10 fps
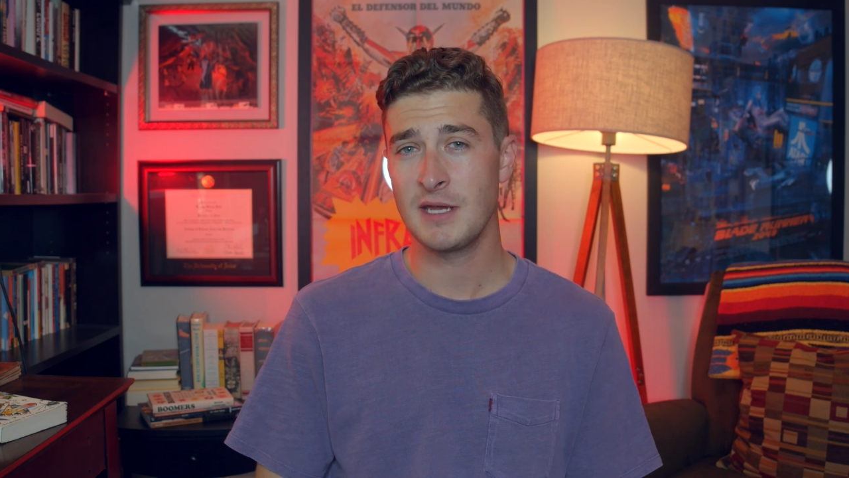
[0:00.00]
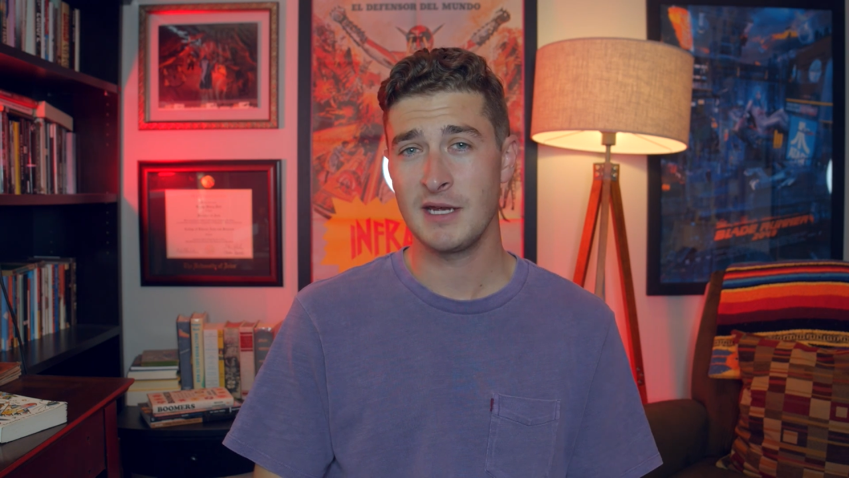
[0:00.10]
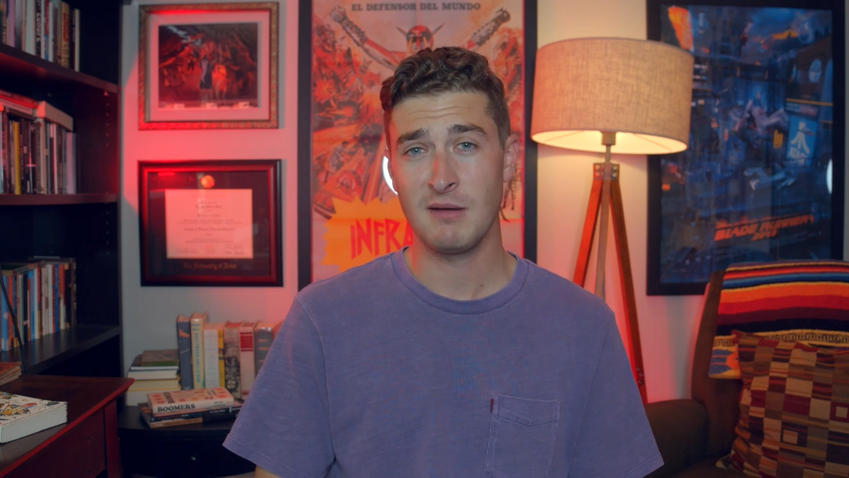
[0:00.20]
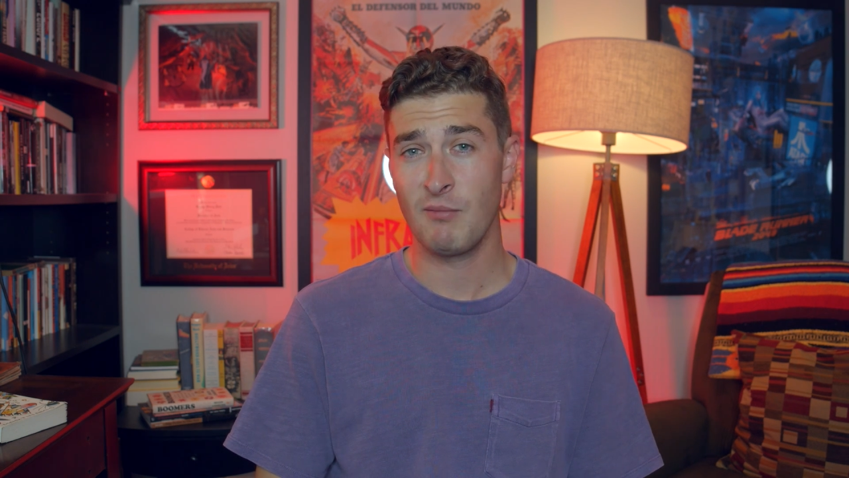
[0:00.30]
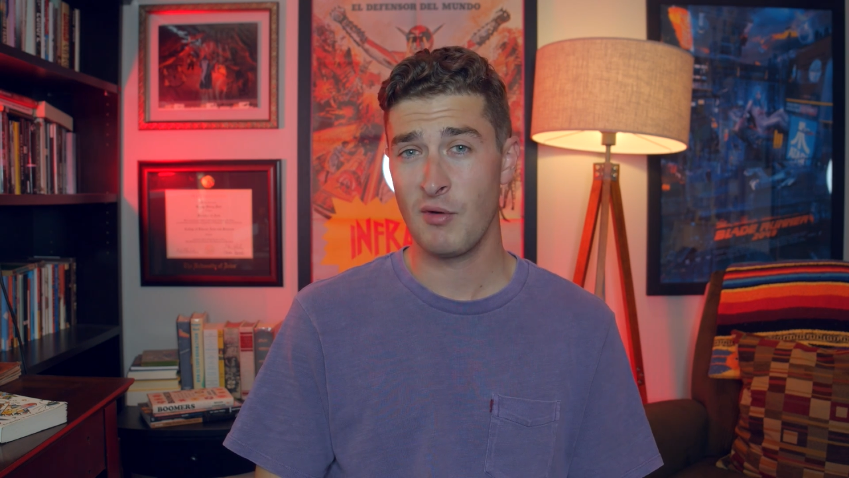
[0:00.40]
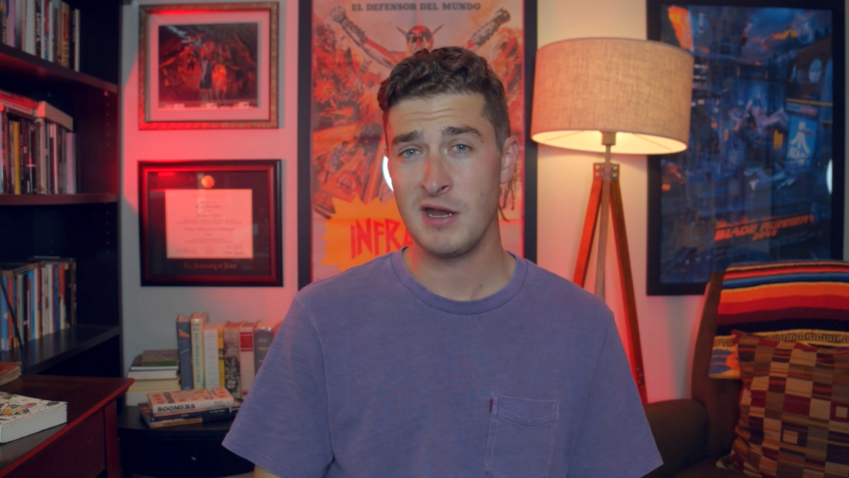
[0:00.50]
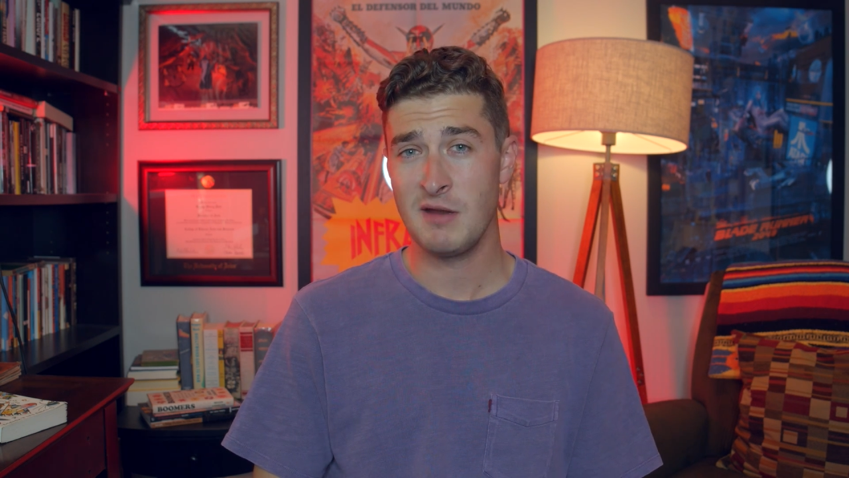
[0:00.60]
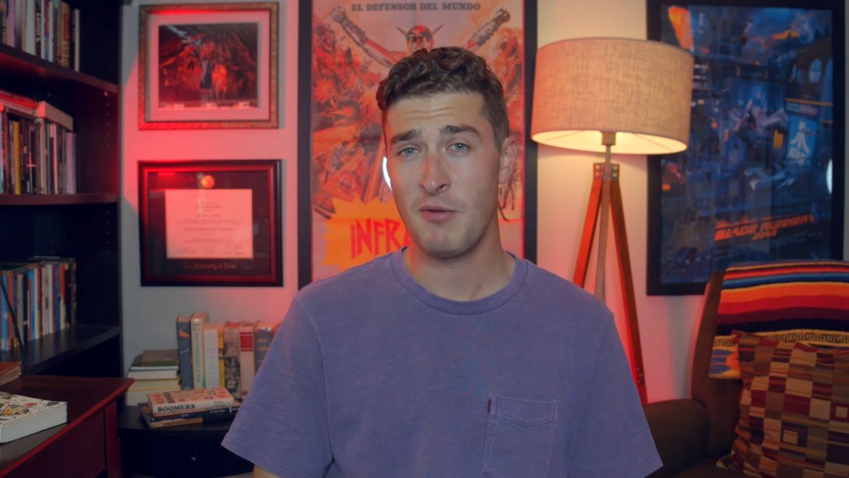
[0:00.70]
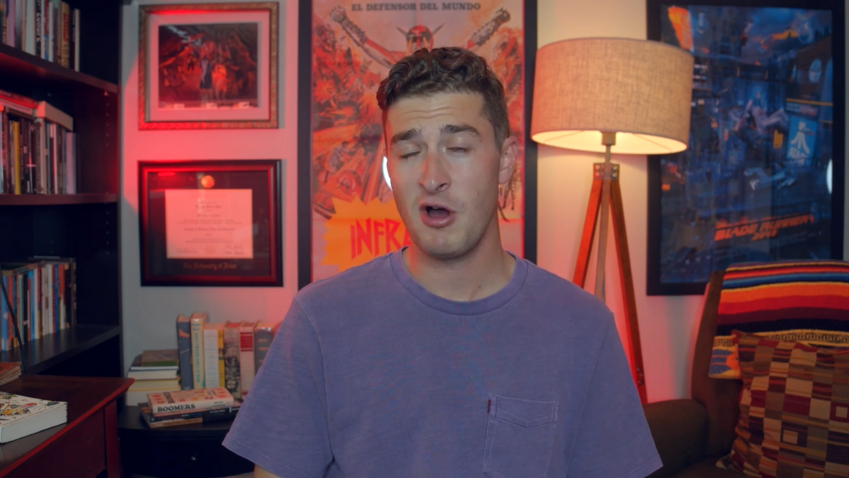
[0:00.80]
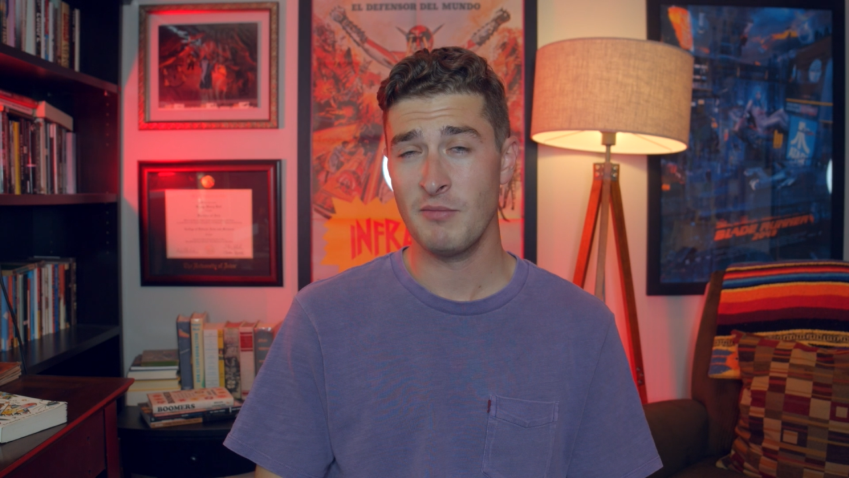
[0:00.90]
like in Brian
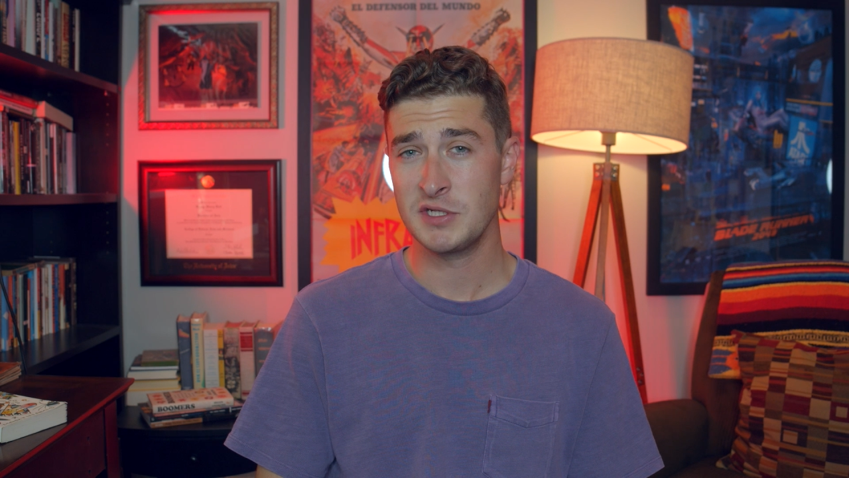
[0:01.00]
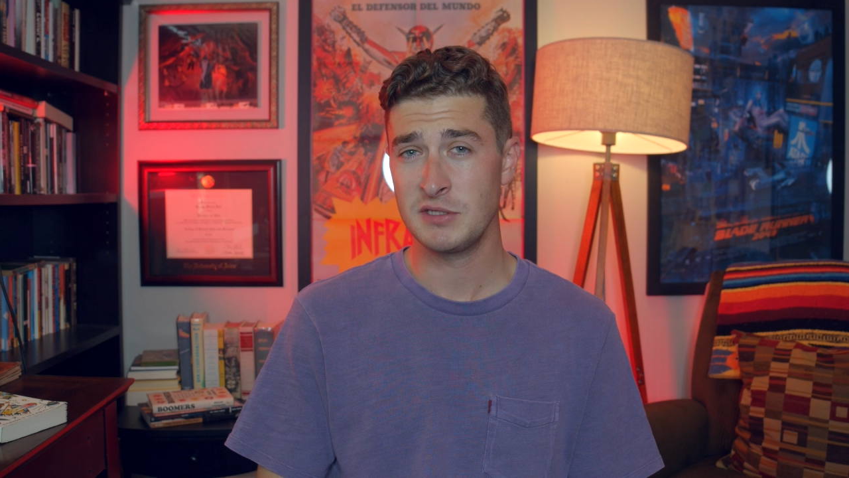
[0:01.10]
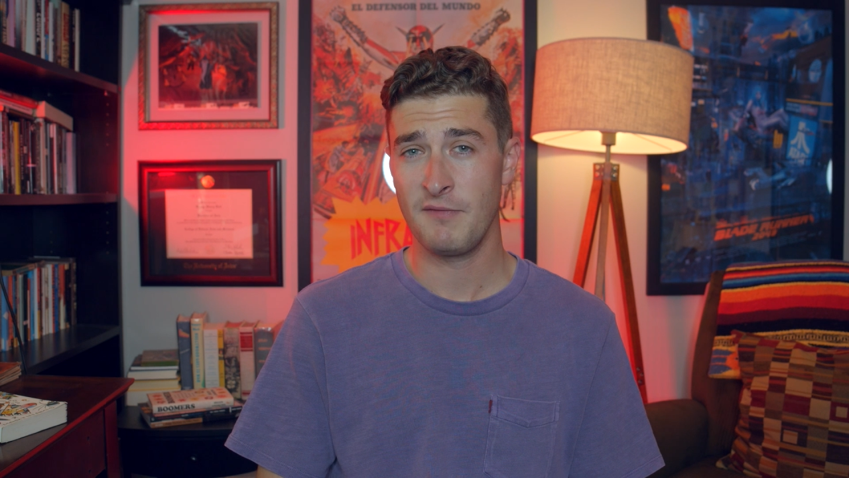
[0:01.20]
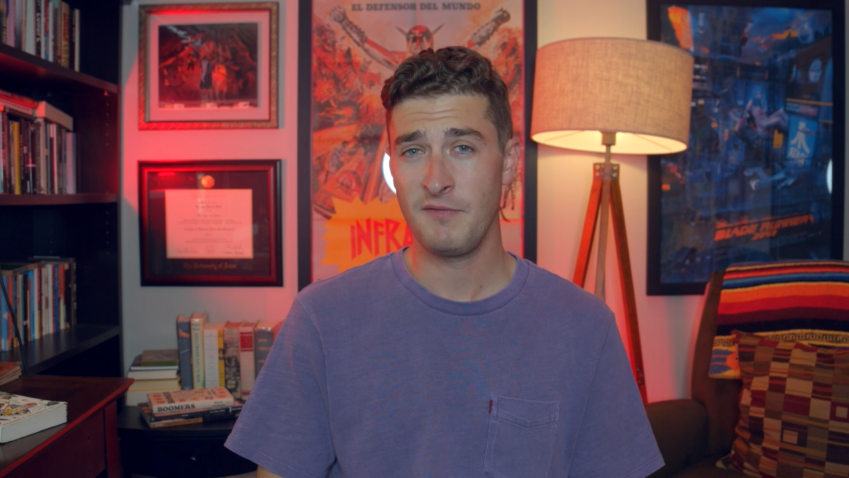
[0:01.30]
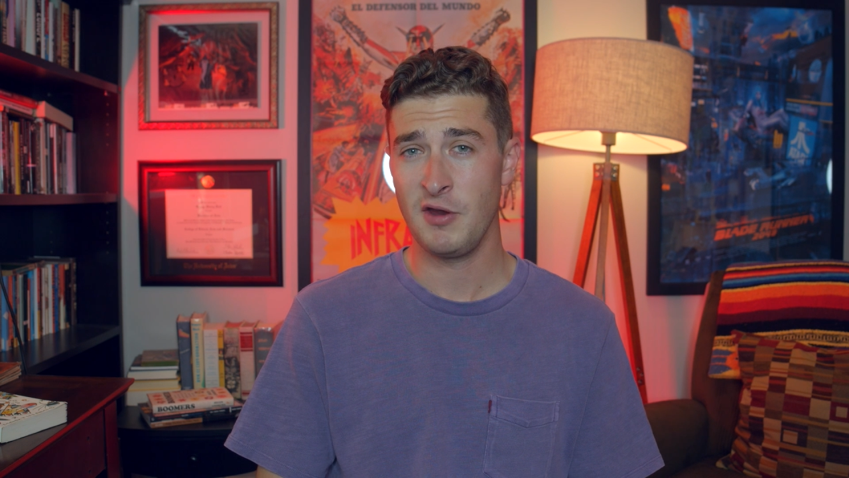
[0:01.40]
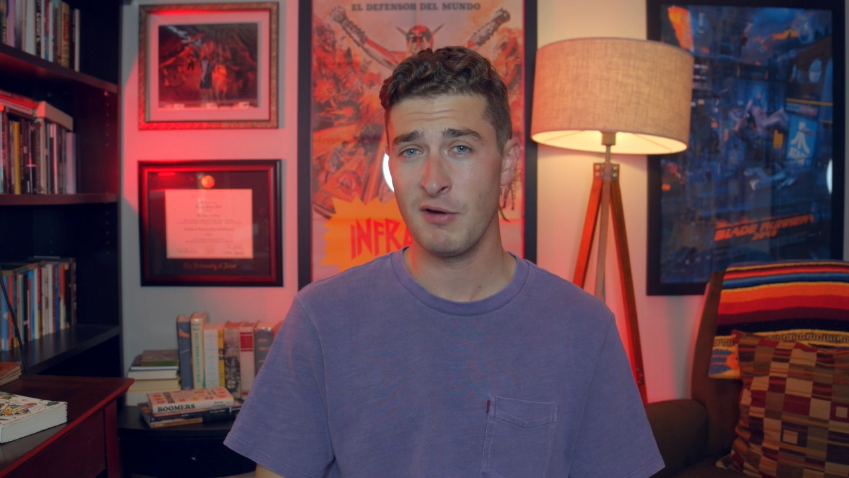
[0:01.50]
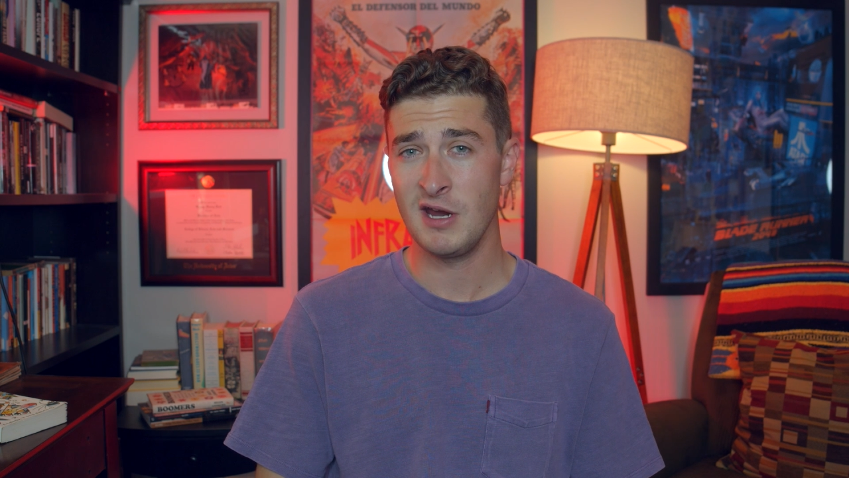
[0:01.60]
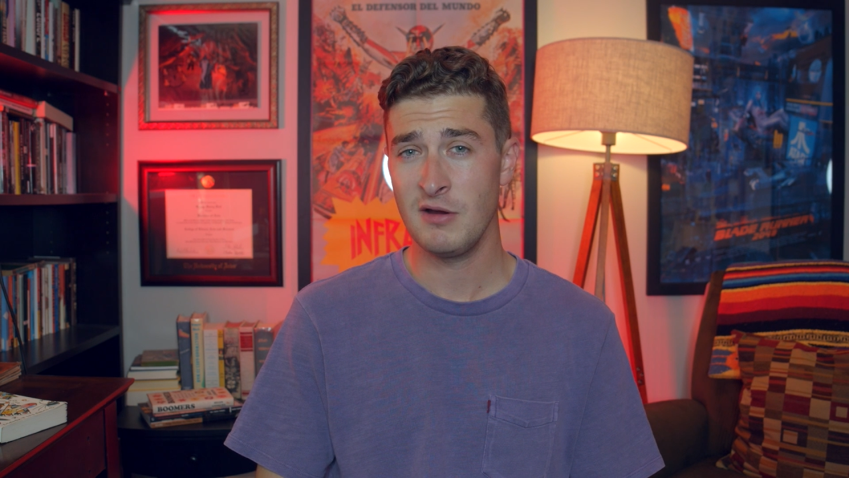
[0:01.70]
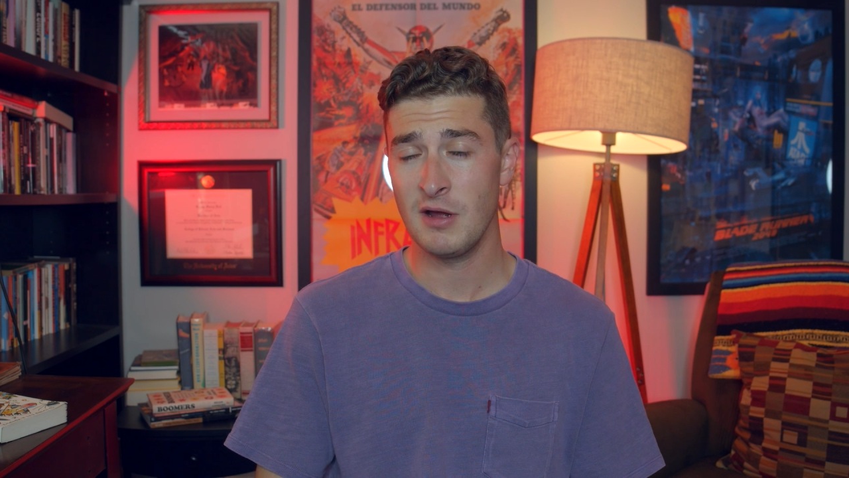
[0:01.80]
De Palma's The Fury